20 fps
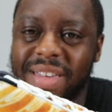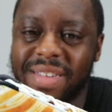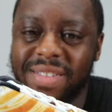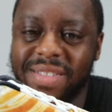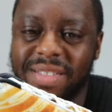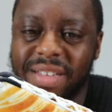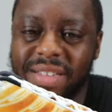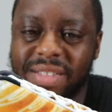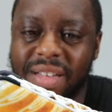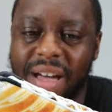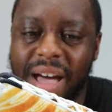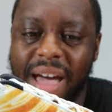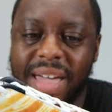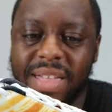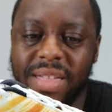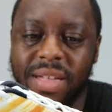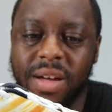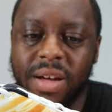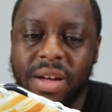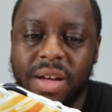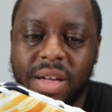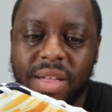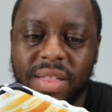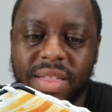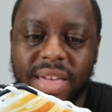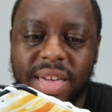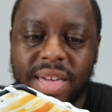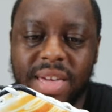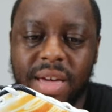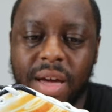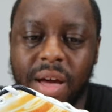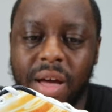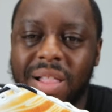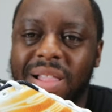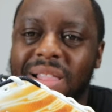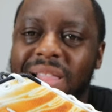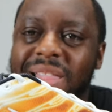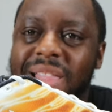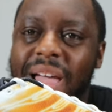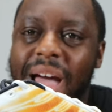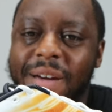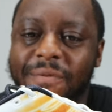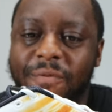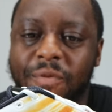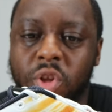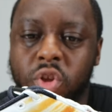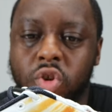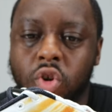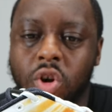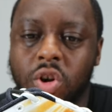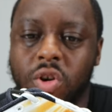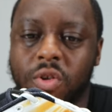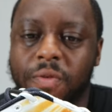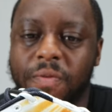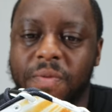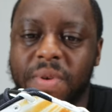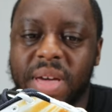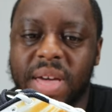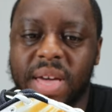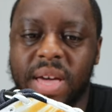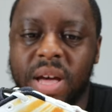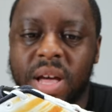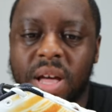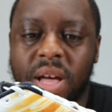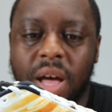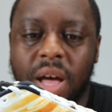this design. The light photography,